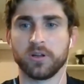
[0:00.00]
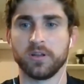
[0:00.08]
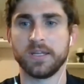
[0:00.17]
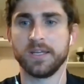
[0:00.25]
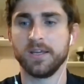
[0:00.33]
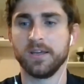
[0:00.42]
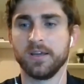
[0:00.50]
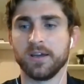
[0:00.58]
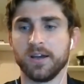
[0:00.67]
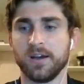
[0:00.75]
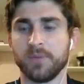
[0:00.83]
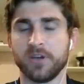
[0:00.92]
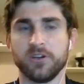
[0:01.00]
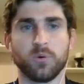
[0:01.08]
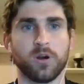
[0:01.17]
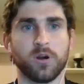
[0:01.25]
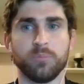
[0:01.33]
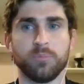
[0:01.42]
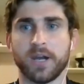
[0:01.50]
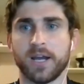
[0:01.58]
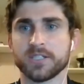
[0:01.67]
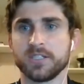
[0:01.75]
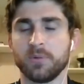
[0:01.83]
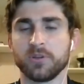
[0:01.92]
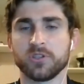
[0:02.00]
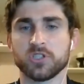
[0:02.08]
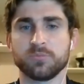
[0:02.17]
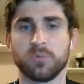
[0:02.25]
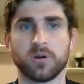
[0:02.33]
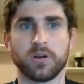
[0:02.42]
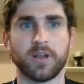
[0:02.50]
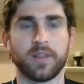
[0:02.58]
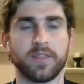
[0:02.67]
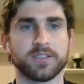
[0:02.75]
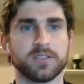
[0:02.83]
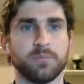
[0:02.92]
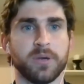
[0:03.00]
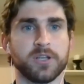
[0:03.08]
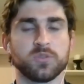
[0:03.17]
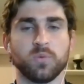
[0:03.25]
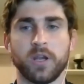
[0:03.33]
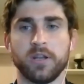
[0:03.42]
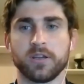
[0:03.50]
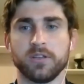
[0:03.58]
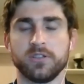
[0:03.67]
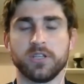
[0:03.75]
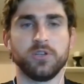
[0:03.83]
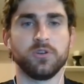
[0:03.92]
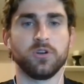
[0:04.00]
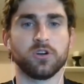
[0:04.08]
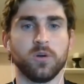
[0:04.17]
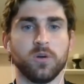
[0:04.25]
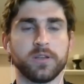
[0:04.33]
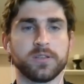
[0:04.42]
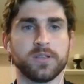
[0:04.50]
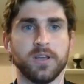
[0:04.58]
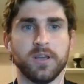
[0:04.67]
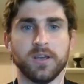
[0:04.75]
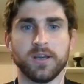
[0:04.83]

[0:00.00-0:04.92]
And um, I know we're all passionate about the sport, and I think it's the best way to continue to grow it,